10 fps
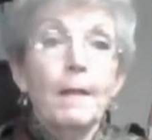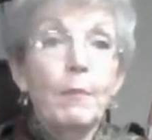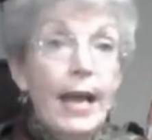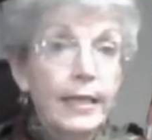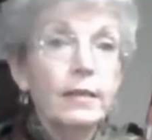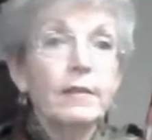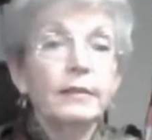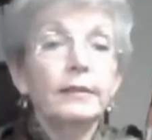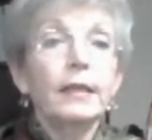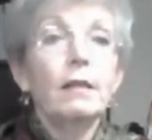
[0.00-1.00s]
back into
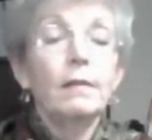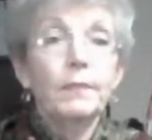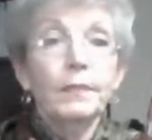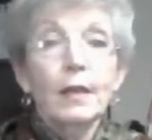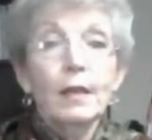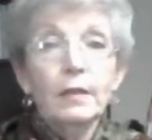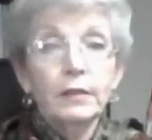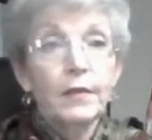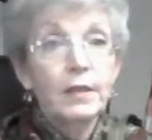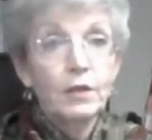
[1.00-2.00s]
the cell,
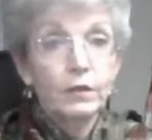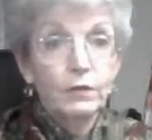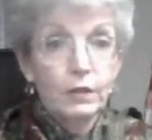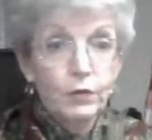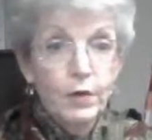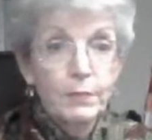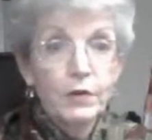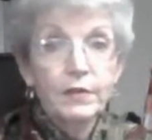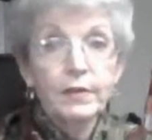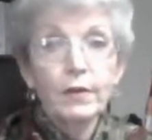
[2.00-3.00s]
so that it'll drop
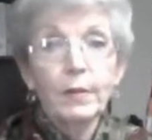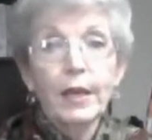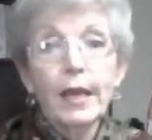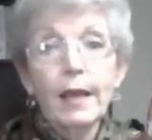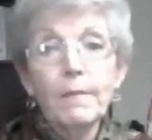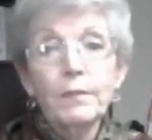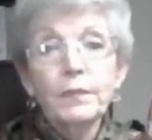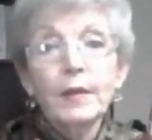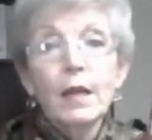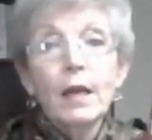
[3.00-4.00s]
your serum K.
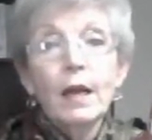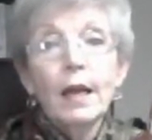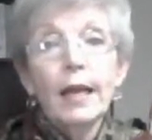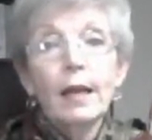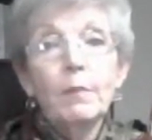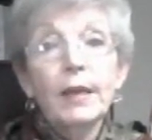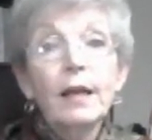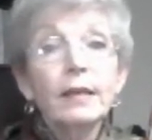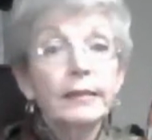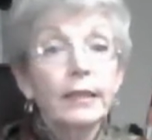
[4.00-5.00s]
And
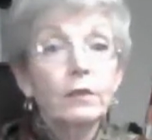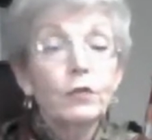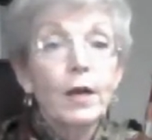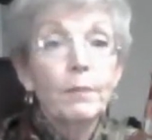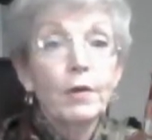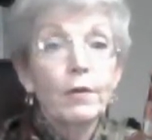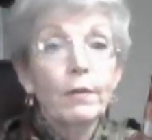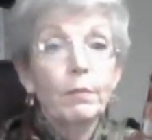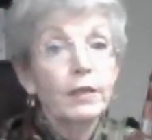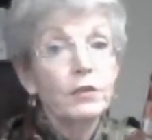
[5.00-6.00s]
because it'll drop
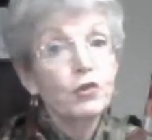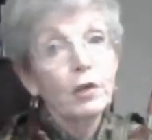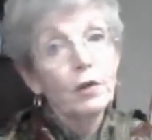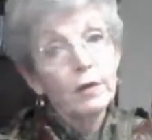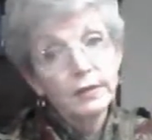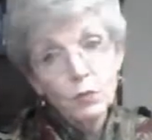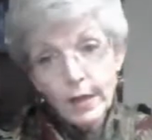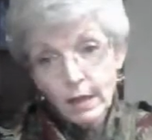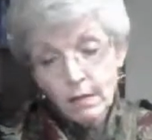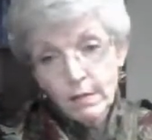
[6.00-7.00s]
your blood sugar as
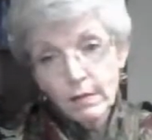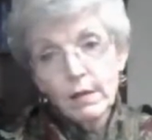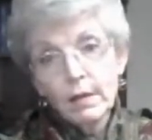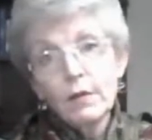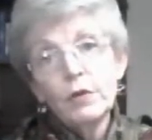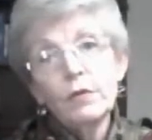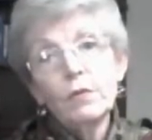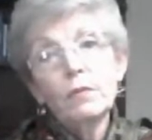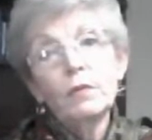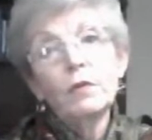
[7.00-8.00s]
well,
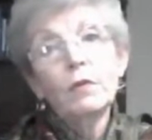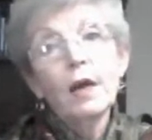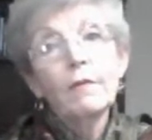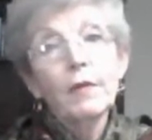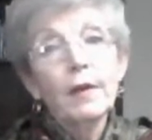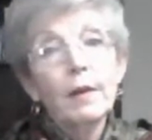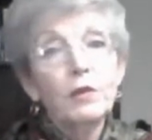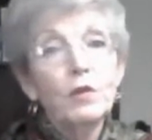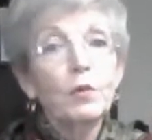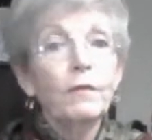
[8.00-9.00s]
you cover them
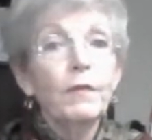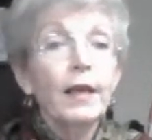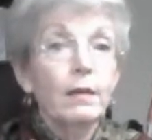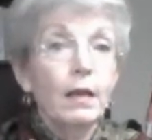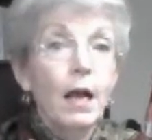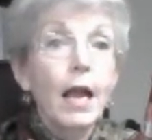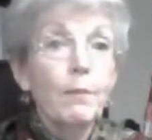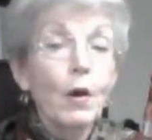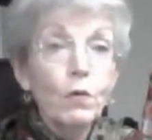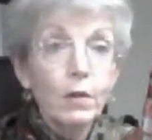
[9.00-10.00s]
and you prevent a
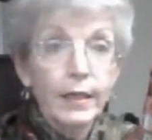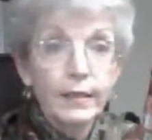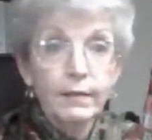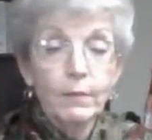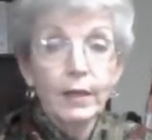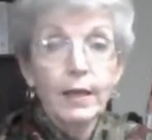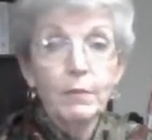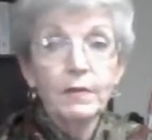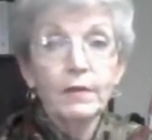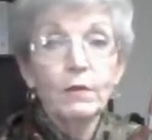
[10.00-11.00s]
hypoglycemic
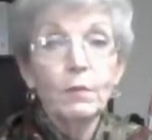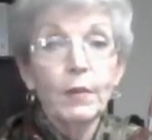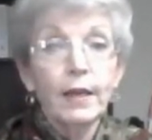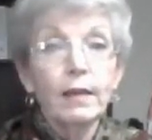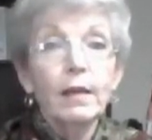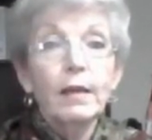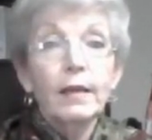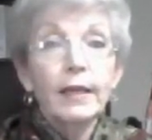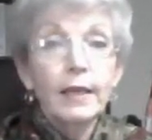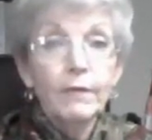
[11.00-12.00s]
episode by
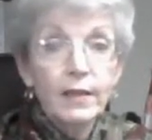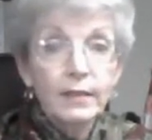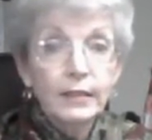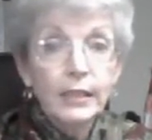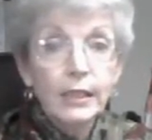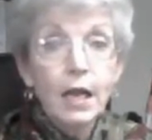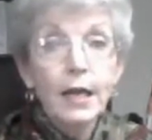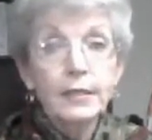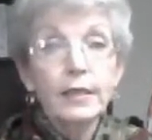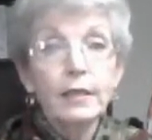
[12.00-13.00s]
giving this little
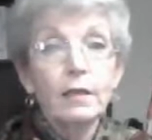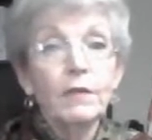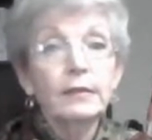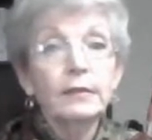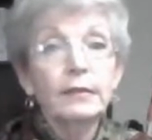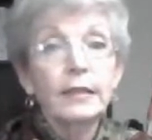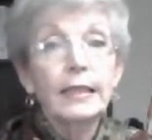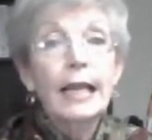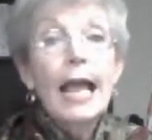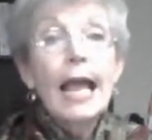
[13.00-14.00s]
cocktail of insulin
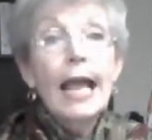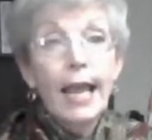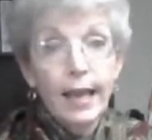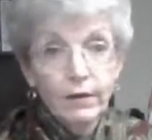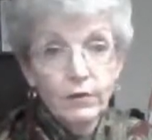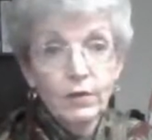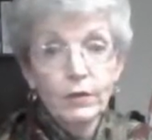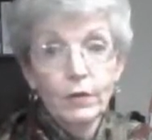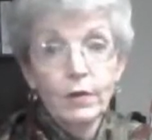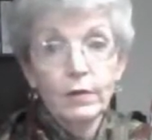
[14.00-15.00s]
and
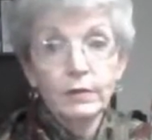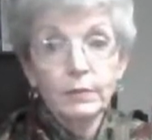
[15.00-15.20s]
glucose.